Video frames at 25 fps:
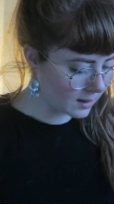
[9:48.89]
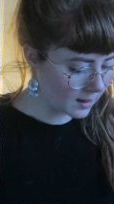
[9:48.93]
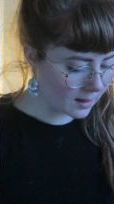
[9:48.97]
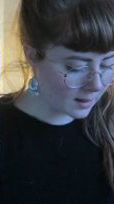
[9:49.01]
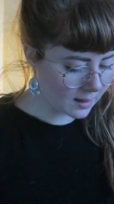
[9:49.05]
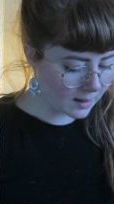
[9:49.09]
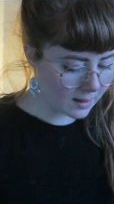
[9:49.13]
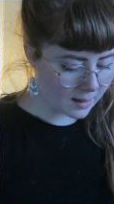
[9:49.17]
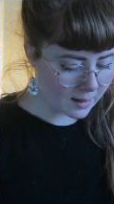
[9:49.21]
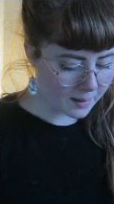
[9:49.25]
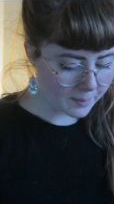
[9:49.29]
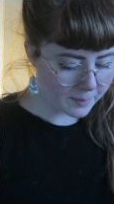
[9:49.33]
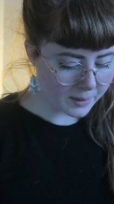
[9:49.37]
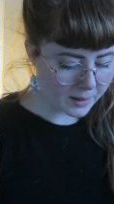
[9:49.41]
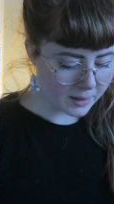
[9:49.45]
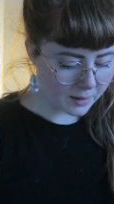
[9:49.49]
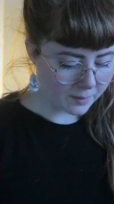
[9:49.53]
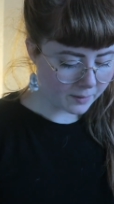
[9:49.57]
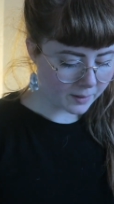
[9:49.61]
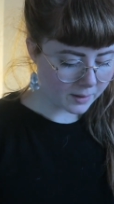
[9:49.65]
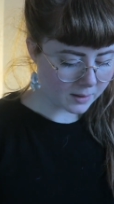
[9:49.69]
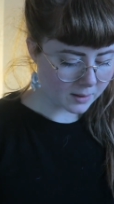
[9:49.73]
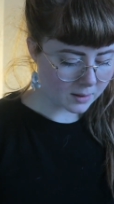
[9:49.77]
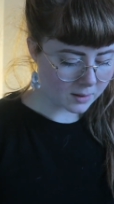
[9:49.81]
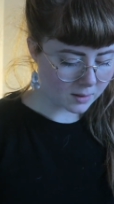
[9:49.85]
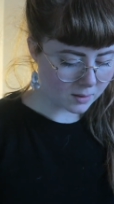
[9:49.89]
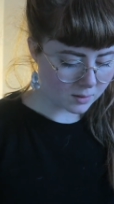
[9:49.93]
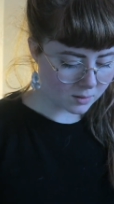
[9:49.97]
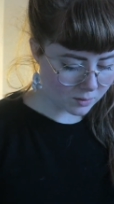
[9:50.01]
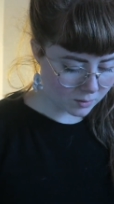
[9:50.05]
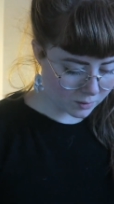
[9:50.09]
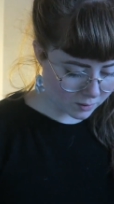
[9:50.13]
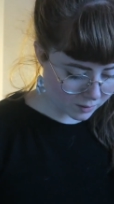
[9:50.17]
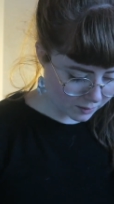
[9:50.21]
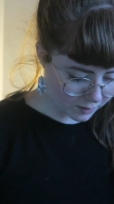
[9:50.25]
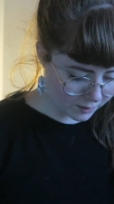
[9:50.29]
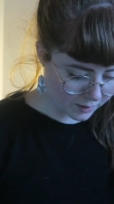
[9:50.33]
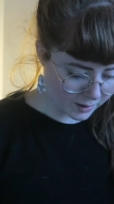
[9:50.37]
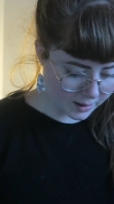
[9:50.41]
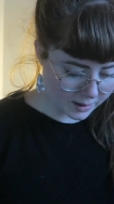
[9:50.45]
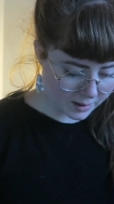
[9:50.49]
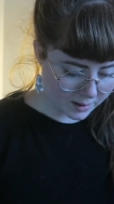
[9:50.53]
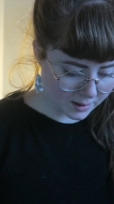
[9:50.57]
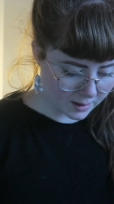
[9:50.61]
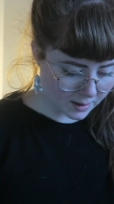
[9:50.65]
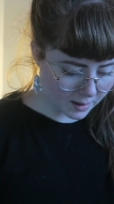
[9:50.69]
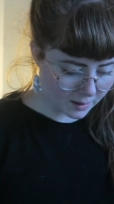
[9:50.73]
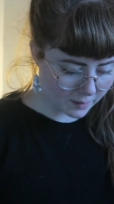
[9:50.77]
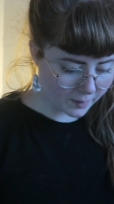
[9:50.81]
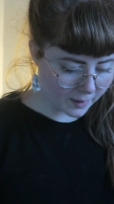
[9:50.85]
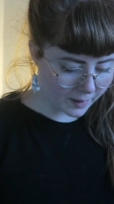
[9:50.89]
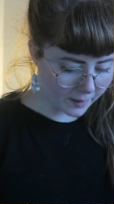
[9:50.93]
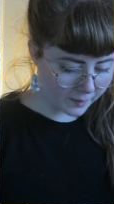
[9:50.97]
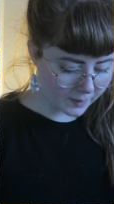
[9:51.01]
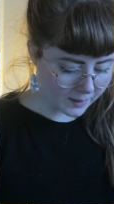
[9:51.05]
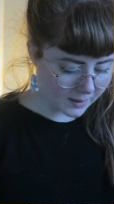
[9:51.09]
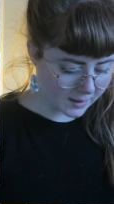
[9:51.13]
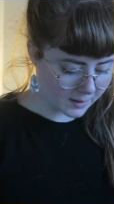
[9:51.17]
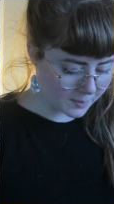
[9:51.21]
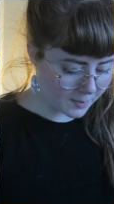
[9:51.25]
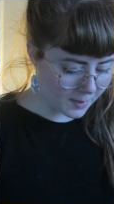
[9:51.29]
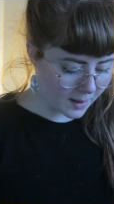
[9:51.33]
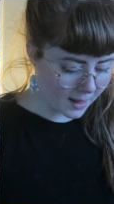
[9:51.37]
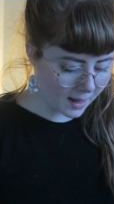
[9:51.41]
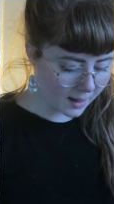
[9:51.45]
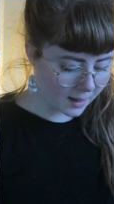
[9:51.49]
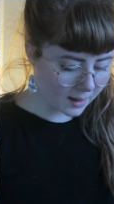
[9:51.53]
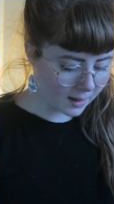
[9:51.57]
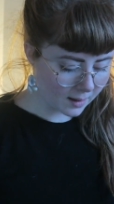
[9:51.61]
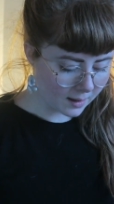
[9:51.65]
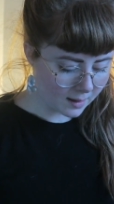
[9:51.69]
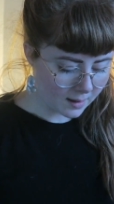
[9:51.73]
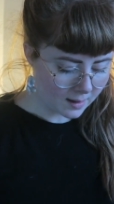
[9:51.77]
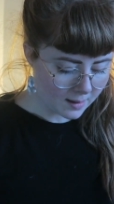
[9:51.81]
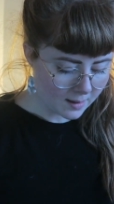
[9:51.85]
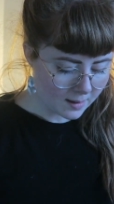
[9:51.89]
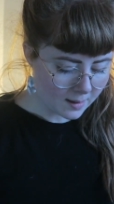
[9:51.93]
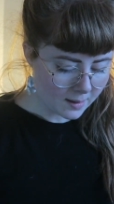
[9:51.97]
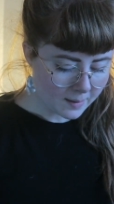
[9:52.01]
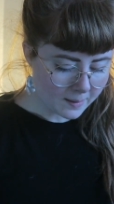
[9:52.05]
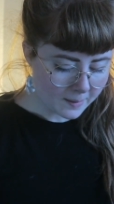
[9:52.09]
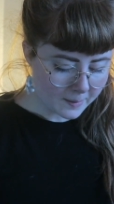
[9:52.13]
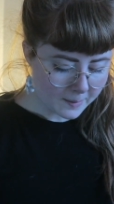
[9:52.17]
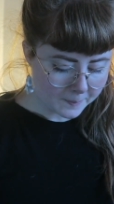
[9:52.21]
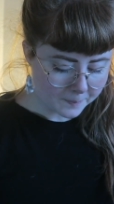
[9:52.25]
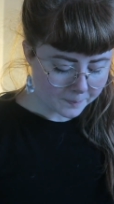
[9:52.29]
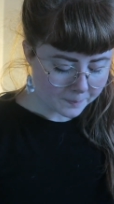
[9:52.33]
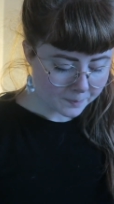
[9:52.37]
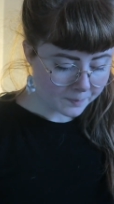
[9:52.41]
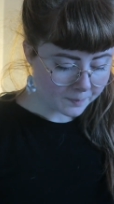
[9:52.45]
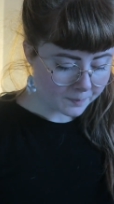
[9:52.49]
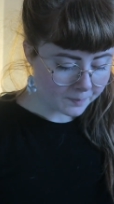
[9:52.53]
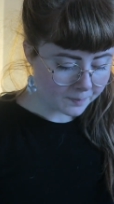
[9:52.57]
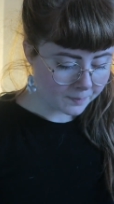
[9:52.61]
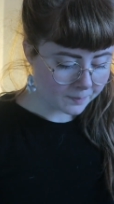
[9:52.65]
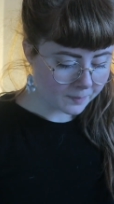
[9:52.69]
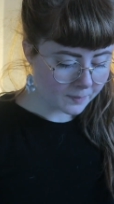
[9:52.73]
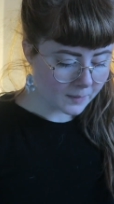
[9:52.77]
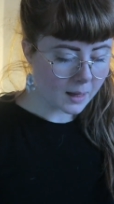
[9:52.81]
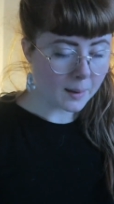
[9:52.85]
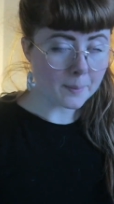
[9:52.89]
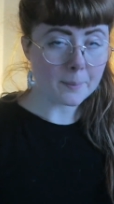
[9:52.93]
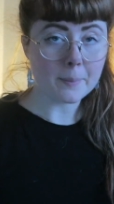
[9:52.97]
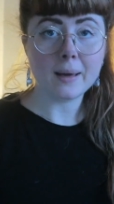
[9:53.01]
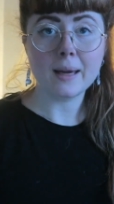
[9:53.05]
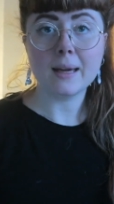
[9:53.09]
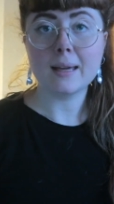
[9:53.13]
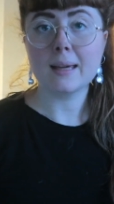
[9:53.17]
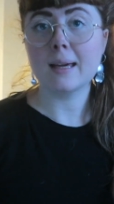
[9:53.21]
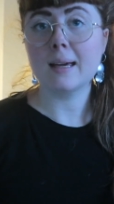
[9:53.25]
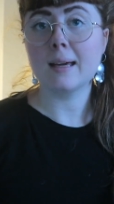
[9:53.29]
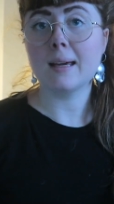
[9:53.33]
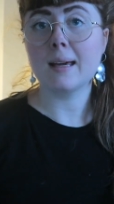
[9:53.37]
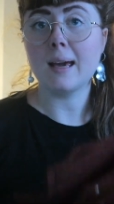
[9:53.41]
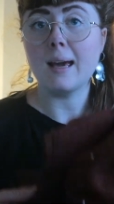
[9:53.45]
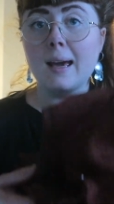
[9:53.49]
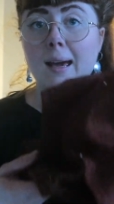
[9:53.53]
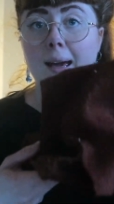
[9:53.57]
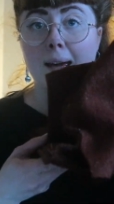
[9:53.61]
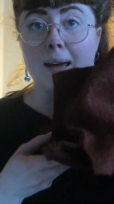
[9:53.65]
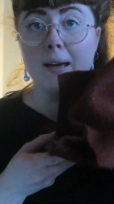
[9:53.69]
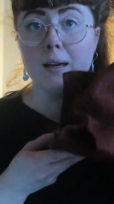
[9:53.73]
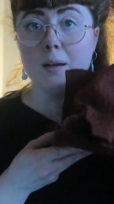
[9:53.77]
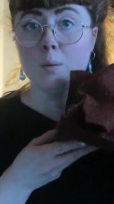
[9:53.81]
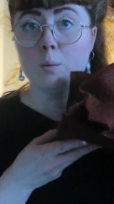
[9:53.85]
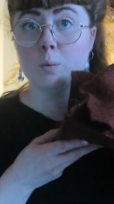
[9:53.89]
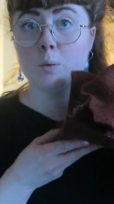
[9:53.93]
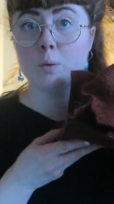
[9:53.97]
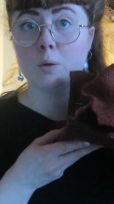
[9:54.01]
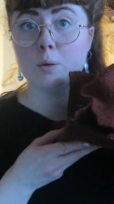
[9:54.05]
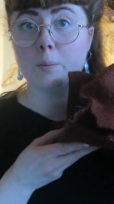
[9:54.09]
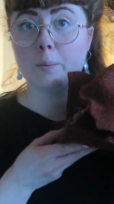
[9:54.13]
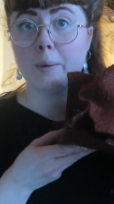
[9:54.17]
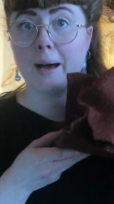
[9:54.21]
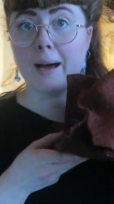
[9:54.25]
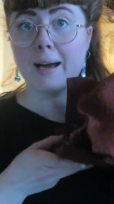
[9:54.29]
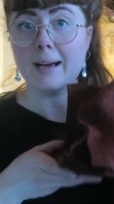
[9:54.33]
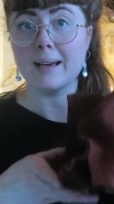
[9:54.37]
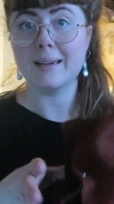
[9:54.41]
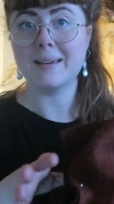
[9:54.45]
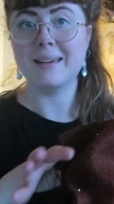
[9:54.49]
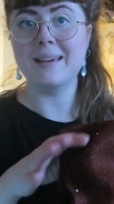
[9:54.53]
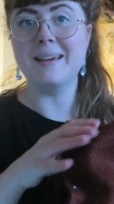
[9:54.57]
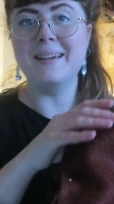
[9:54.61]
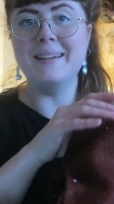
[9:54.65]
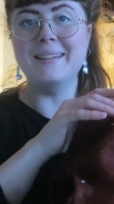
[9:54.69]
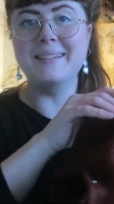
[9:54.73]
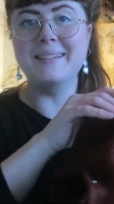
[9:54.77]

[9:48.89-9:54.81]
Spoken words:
a bit of a story around this bag. I'm making a wool bag.